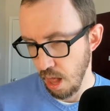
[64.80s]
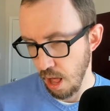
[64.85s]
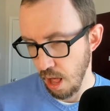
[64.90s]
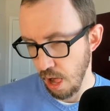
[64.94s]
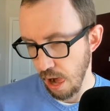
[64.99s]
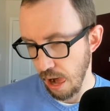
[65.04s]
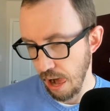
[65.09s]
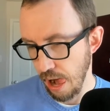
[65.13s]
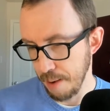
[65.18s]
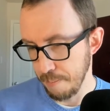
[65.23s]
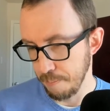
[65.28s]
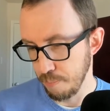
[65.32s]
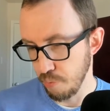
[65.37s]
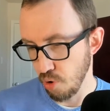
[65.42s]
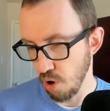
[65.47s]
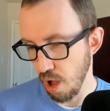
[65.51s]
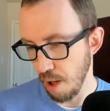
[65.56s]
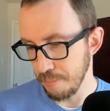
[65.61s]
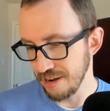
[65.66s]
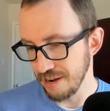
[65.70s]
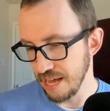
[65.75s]
And
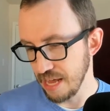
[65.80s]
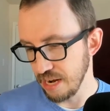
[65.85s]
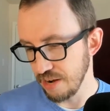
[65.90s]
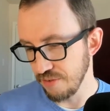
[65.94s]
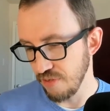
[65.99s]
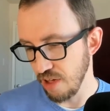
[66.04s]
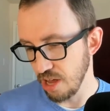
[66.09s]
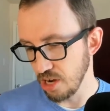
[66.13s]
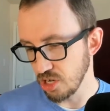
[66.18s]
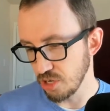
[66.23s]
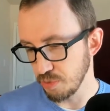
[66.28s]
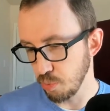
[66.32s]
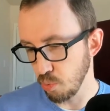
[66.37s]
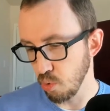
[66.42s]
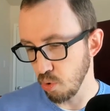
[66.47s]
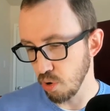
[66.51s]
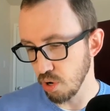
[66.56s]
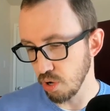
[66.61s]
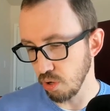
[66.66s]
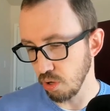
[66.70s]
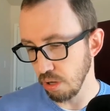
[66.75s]
brominated vegetable
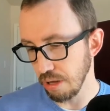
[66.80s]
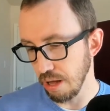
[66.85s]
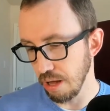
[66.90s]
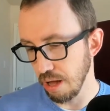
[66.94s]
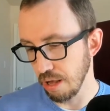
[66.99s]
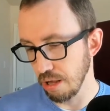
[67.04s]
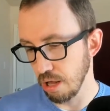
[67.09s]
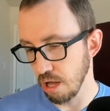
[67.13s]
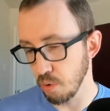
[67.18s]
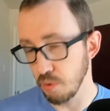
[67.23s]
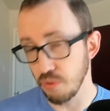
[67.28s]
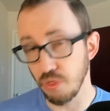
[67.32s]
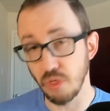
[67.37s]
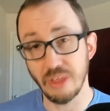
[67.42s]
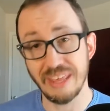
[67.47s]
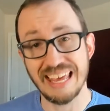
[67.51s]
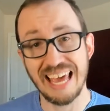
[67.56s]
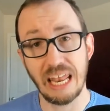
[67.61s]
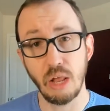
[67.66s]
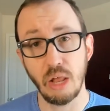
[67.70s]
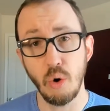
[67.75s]
oil along with
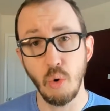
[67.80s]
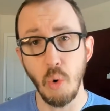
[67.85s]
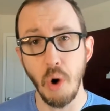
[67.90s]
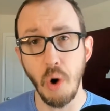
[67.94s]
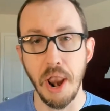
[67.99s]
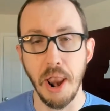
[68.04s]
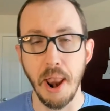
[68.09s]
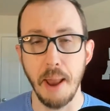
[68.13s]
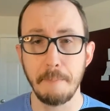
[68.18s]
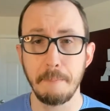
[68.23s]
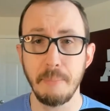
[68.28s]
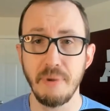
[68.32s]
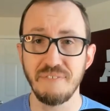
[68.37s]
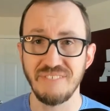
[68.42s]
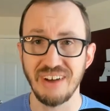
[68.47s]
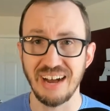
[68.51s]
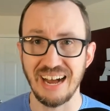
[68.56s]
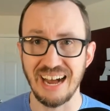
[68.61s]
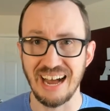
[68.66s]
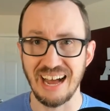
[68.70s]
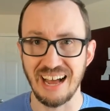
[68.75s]
yellow number
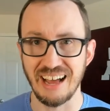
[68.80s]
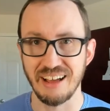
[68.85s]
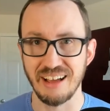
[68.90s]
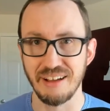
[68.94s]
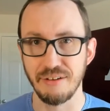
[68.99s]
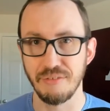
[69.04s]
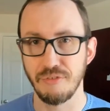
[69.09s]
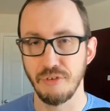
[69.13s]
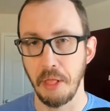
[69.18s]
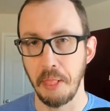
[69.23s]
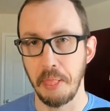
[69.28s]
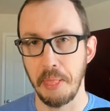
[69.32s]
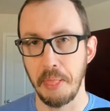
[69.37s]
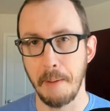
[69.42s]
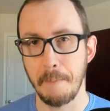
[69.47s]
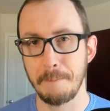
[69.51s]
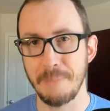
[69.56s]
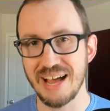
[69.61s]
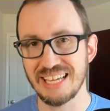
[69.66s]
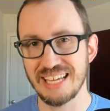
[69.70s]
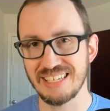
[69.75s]
five, the
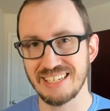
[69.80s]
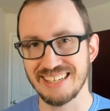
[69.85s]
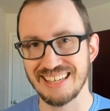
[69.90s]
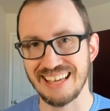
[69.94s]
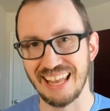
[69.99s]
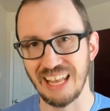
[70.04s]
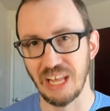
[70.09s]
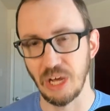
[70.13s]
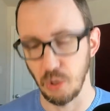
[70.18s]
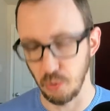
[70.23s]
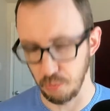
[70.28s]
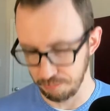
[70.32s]
best yellow.